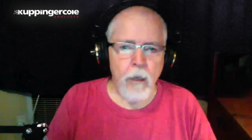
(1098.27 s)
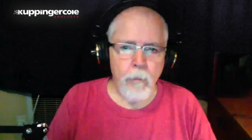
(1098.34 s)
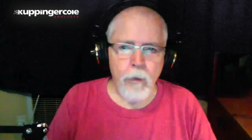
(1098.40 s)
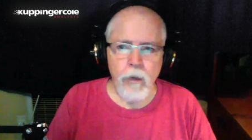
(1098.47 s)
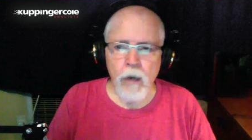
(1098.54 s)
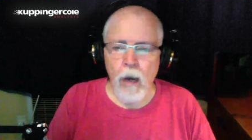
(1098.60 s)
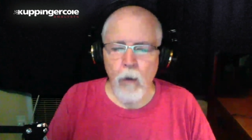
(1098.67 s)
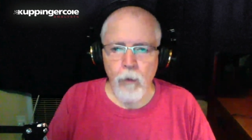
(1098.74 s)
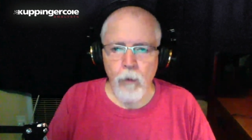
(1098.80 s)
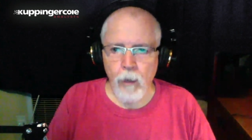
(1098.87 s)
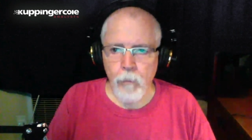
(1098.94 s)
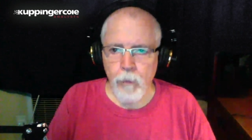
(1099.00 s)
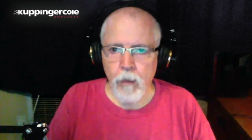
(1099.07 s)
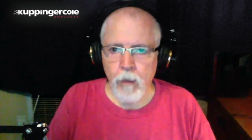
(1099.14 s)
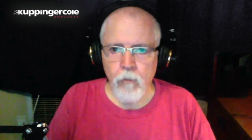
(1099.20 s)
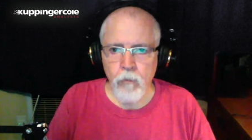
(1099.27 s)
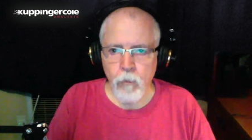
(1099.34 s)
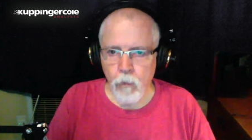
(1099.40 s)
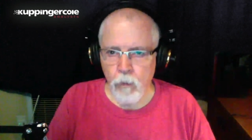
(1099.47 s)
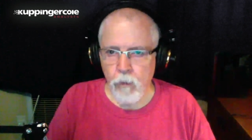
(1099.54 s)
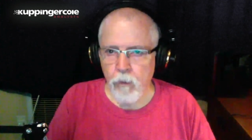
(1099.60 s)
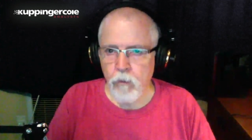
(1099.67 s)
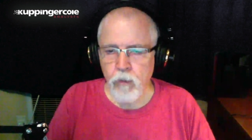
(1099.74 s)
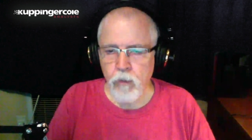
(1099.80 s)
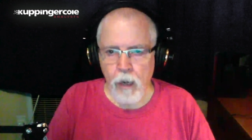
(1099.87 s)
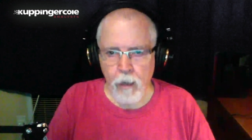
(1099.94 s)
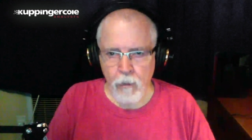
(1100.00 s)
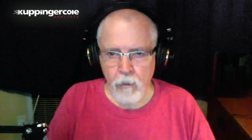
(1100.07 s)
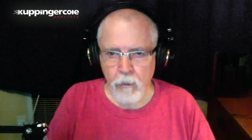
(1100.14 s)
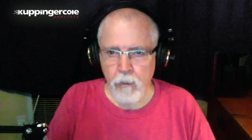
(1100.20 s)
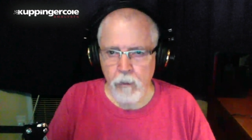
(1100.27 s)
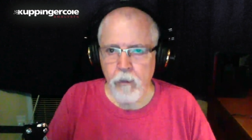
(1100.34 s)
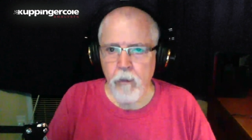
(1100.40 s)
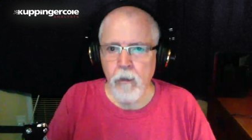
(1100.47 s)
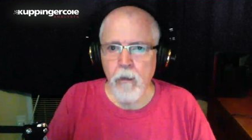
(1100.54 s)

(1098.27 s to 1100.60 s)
but not what I paid for exactly.